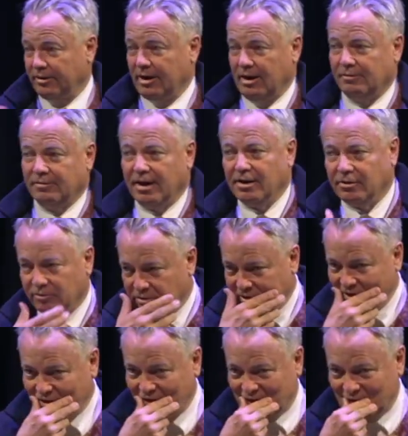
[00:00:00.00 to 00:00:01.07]
and I invite you to
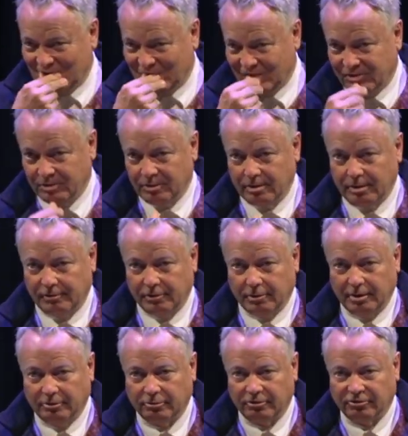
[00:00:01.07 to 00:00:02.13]
listen to it if you're
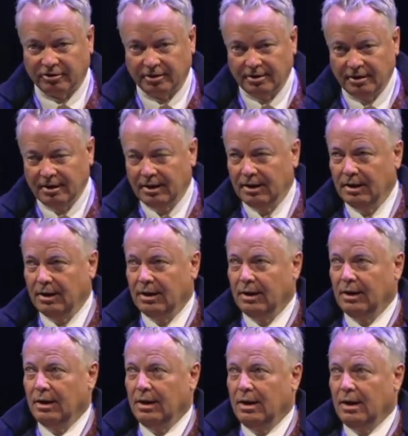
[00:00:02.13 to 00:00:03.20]
interested.
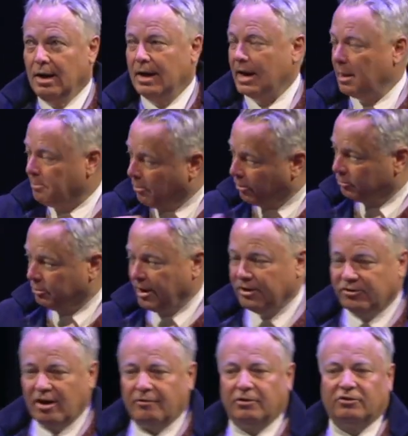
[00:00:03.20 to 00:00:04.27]
And I portray
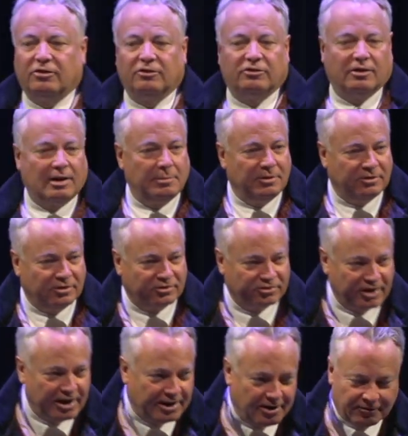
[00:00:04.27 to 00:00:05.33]
Jefferson. So let me just
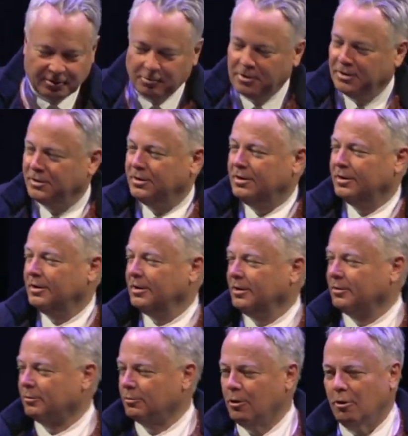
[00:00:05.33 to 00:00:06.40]
say to everyone in
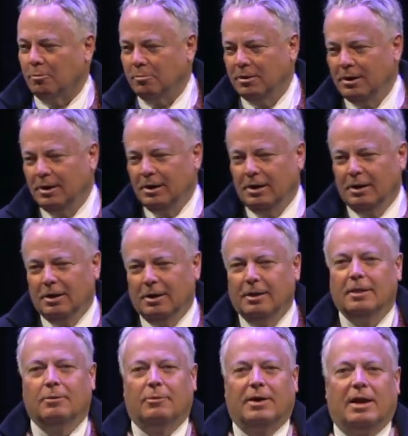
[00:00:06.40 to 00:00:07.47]
the room
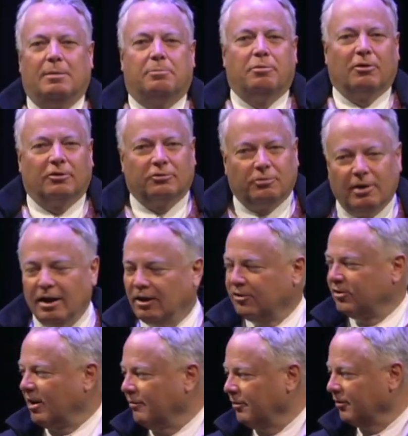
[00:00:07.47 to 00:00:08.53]
that when I'm portraying
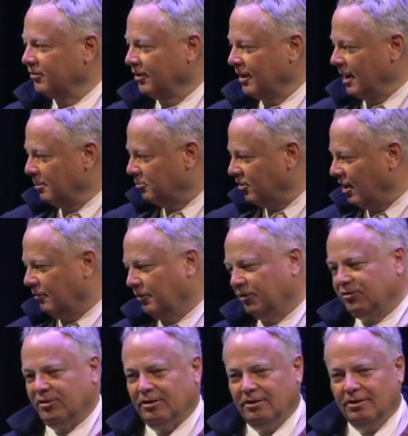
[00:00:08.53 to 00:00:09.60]
Jefferson, I'm
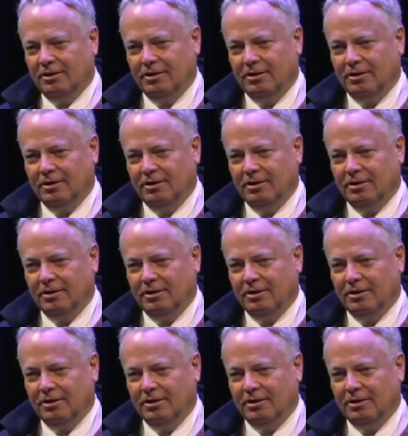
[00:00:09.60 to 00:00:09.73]
Jefferson.